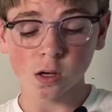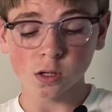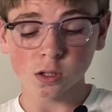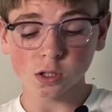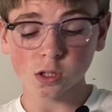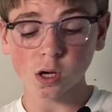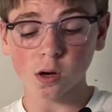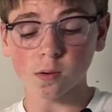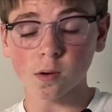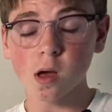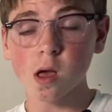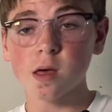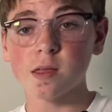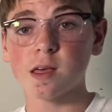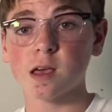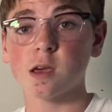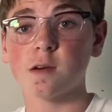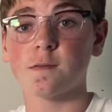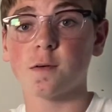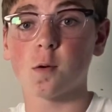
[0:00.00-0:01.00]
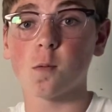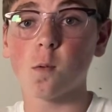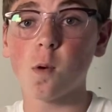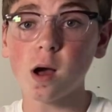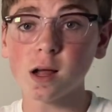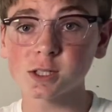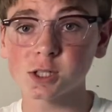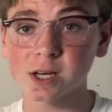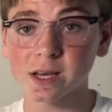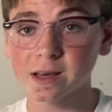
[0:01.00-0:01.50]
So thank you for
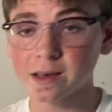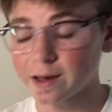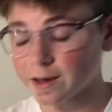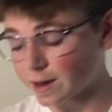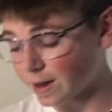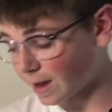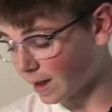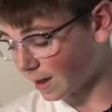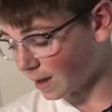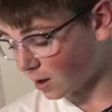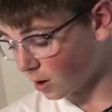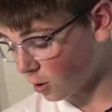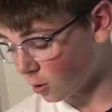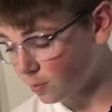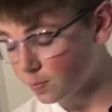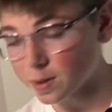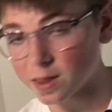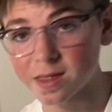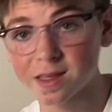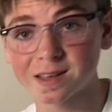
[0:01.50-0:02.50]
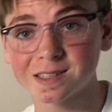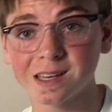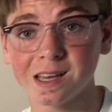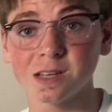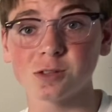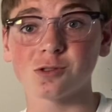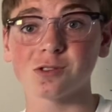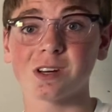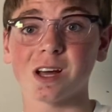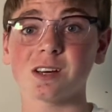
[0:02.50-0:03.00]
watching. I hope this
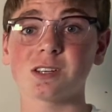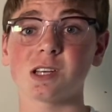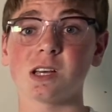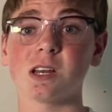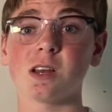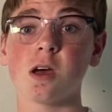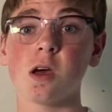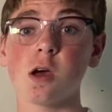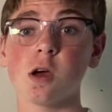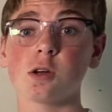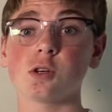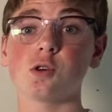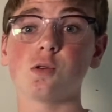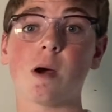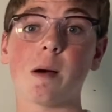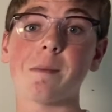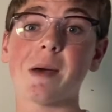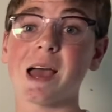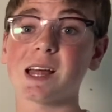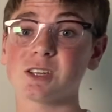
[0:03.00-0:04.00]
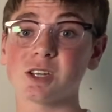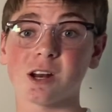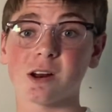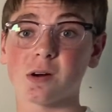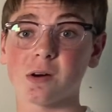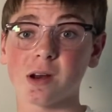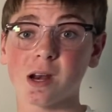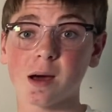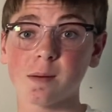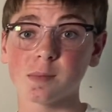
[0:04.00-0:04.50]
introduction to
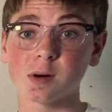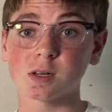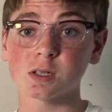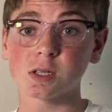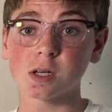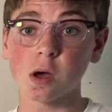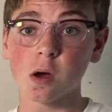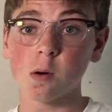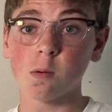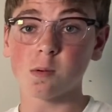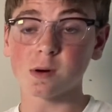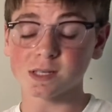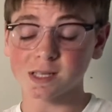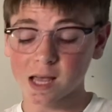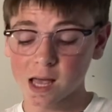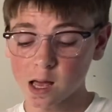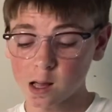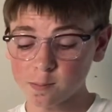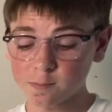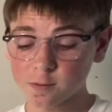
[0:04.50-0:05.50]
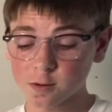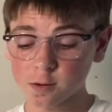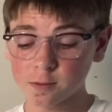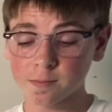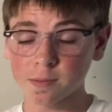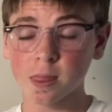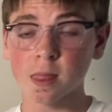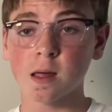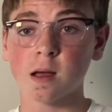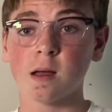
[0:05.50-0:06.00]
imaginary numbers was
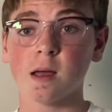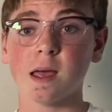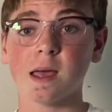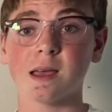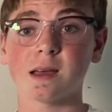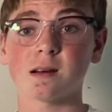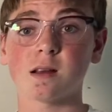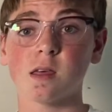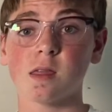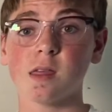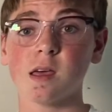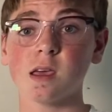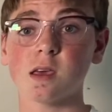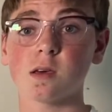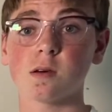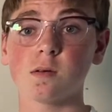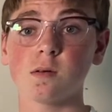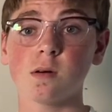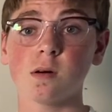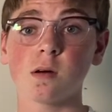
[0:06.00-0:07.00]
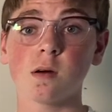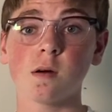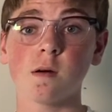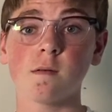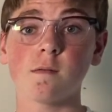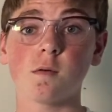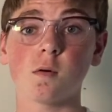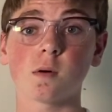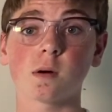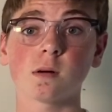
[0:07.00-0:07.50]
helpful, and thank you
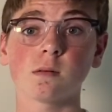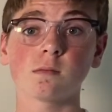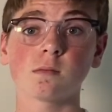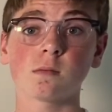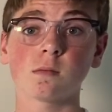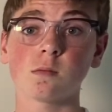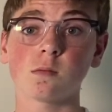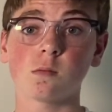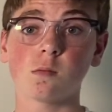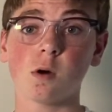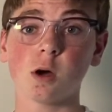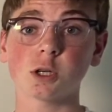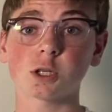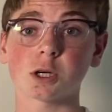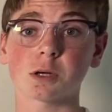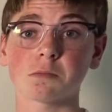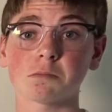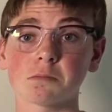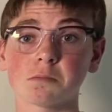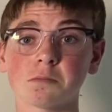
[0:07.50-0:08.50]
for watching.